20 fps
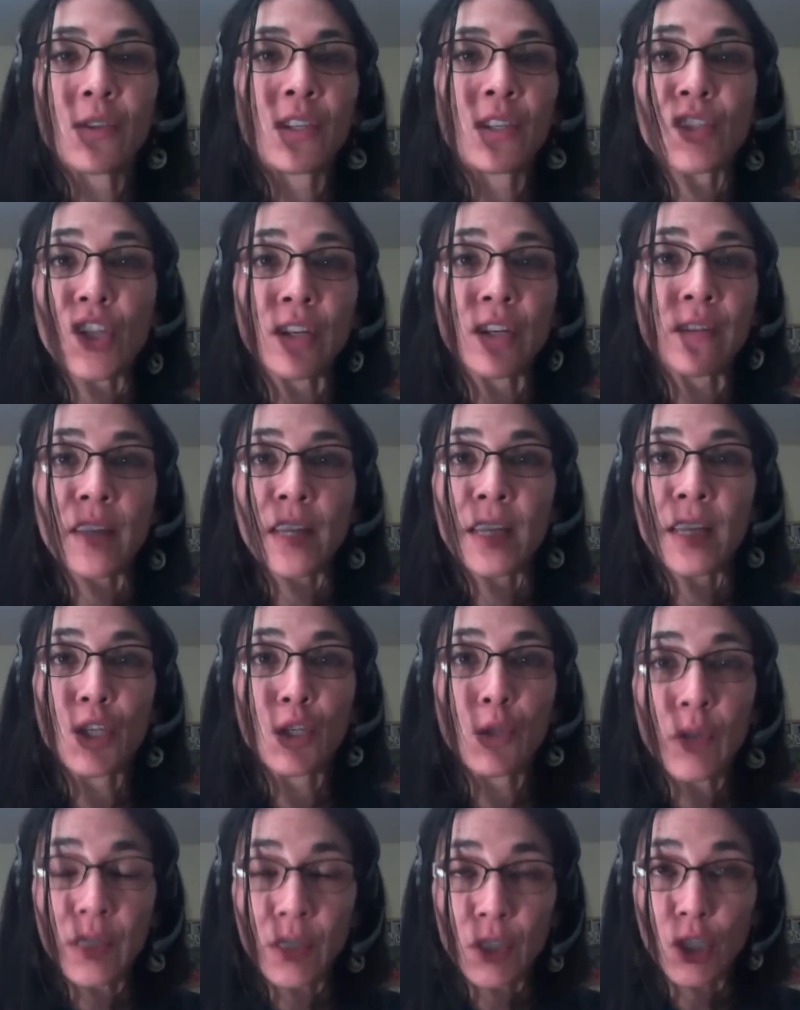deserve it.
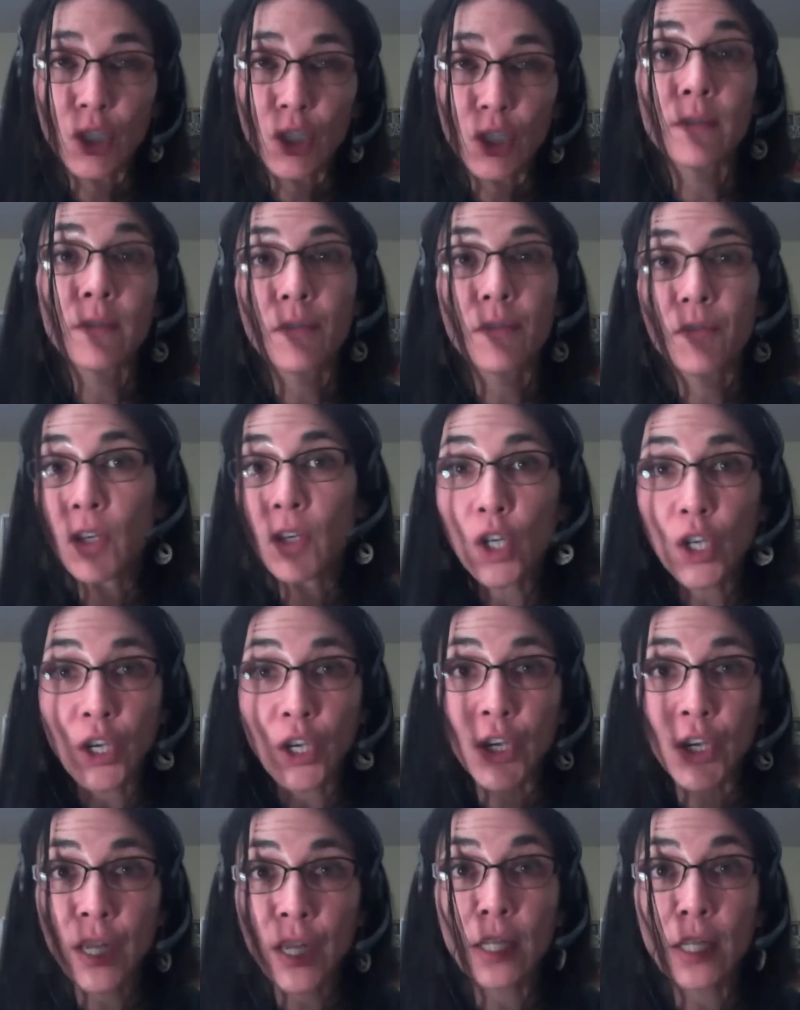You deserve to feel
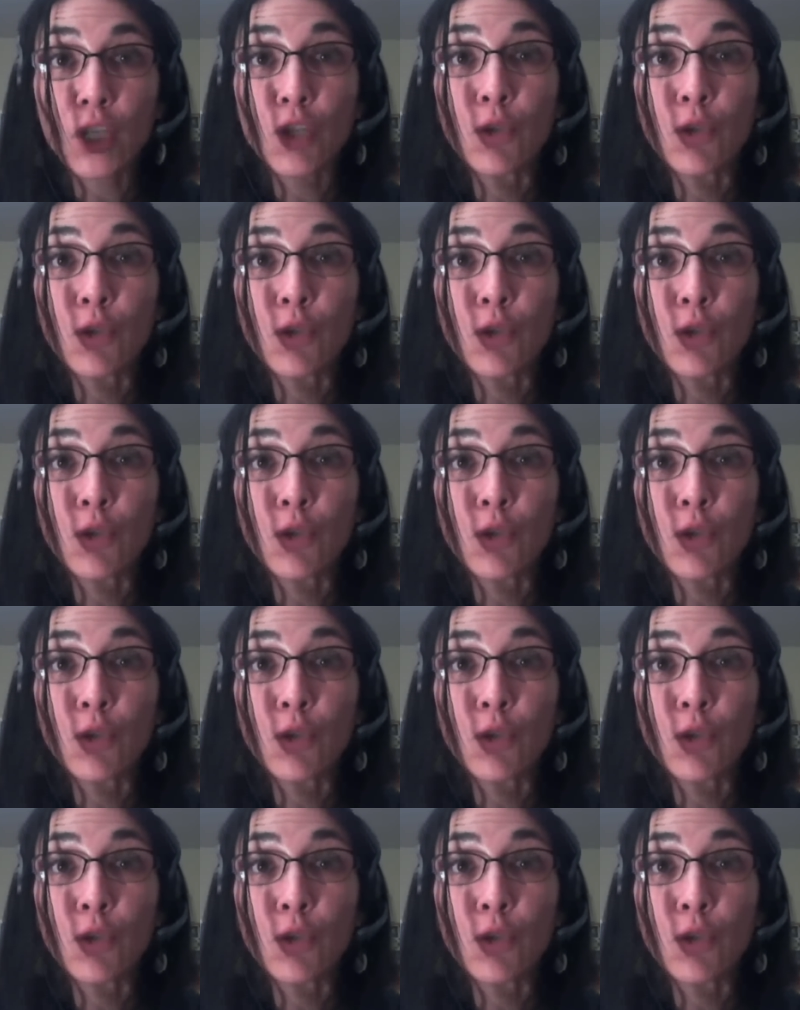good.